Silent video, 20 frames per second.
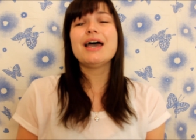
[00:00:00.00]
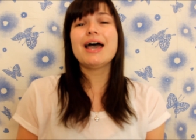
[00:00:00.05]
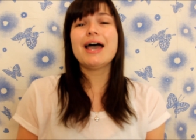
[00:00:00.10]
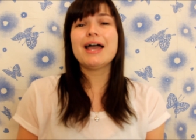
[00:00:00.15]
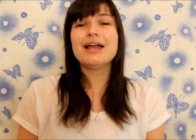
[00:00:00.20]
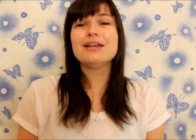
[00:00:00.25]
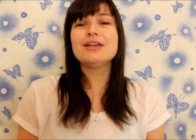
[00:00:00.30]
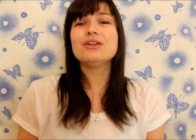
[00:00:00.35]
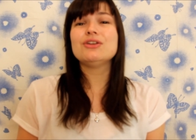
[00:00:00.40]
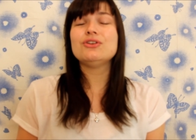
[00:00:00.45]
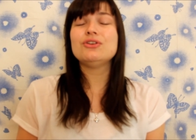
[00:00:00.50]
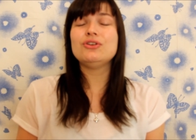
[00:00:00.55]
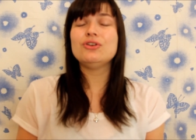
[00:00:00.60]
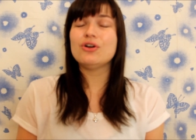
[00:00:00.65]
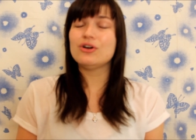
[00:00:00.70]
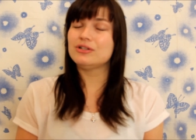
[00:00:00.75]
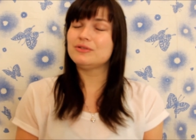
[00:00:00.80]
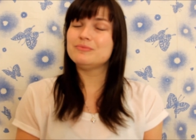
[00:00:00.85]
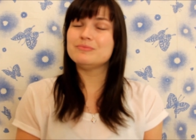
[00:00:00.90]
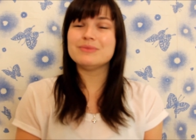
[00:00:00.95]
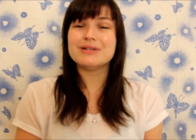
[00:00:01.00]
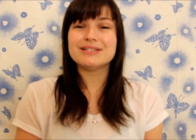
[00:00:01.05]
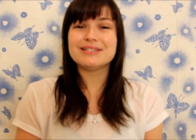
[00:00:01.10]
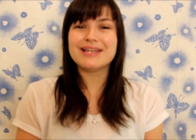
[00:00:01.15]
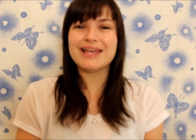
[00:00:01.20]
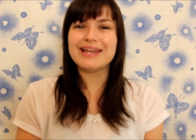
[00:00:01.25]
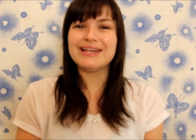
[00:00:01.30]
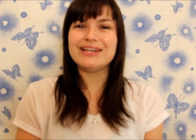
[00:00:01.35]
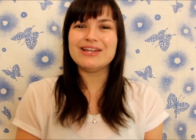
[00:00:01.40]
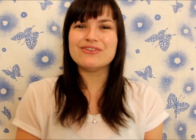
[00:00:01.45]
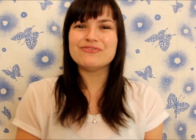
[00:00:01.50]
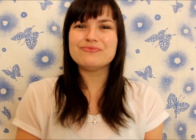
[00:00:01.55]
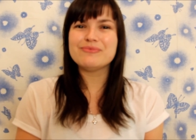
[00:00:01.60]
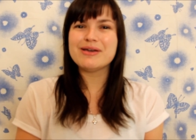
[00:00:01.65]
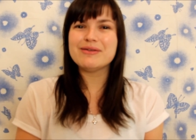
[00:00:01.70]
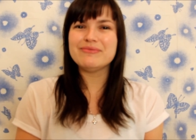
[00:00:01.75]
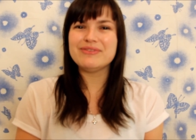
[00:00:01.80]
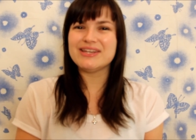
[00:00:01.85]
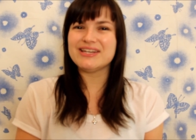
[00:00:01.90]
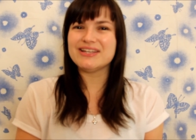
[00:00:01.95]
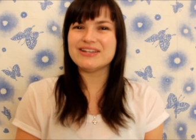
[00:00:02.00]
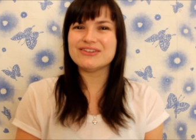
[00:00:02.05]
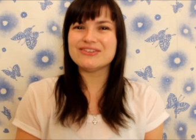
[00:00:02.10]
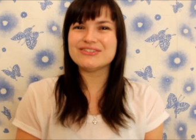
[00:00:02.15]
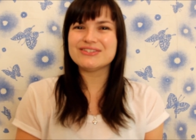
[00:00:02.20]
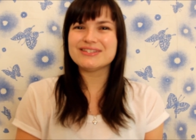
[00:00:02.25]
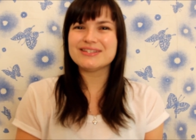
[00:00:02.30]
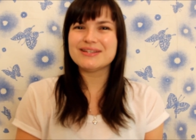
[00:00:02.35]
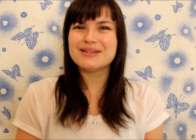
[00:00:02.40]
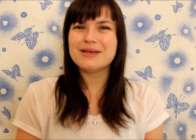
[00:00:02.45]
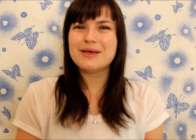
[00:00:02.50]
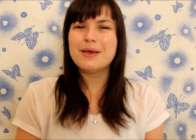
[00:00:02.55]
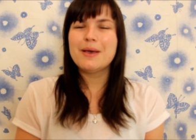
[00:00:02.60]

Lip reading: and not miss any of my videos.